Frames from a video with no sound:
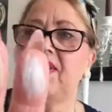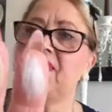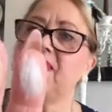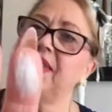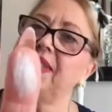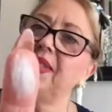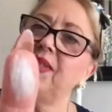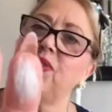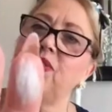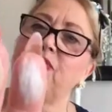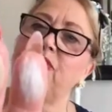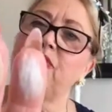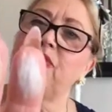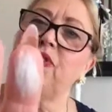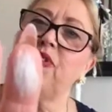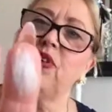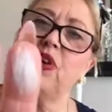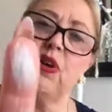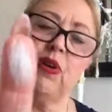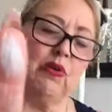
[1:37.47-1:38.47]
the silver and
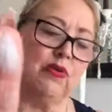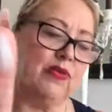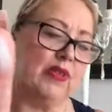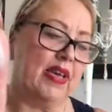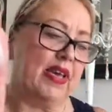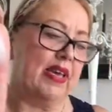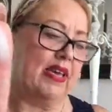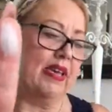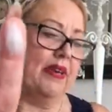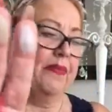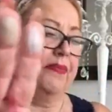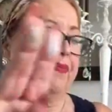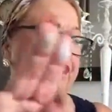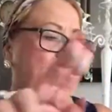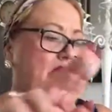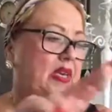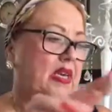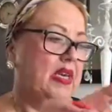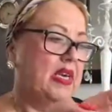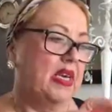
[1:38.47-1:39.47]
the gold there.
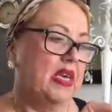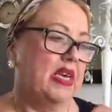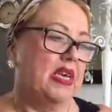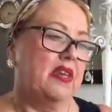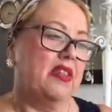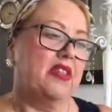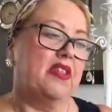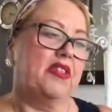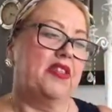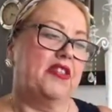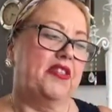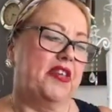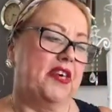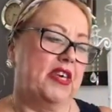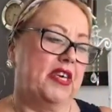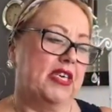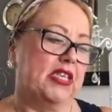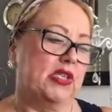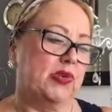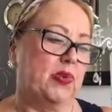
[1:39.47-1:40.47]

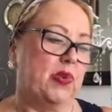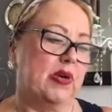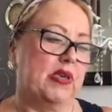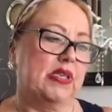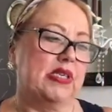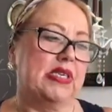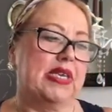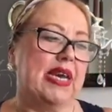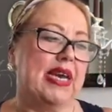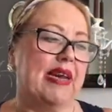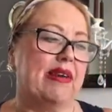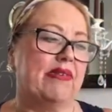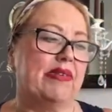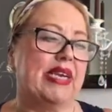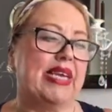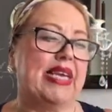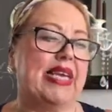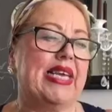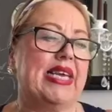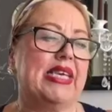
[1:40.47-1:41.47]
Third one down
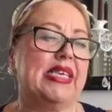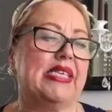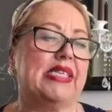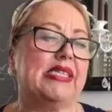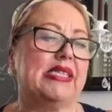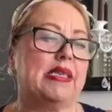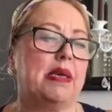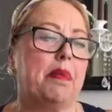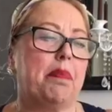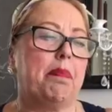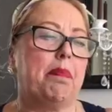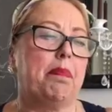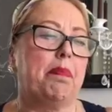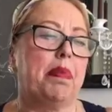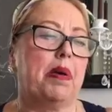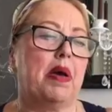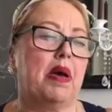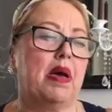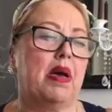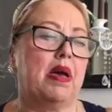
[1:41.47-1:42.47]
is
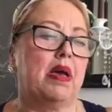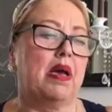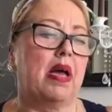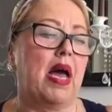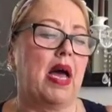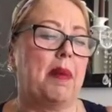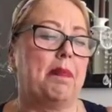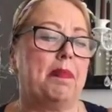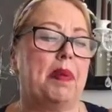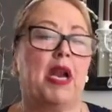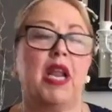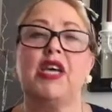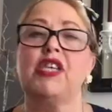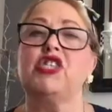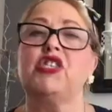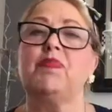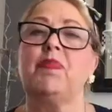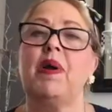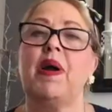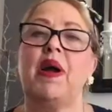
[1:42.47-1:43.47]

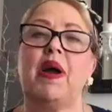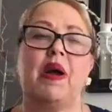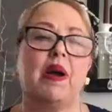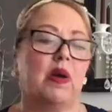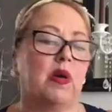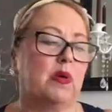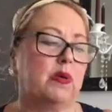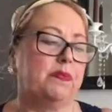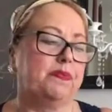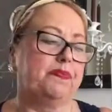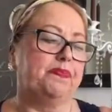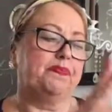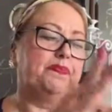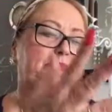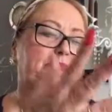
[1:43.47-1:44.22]
Blush Pearl.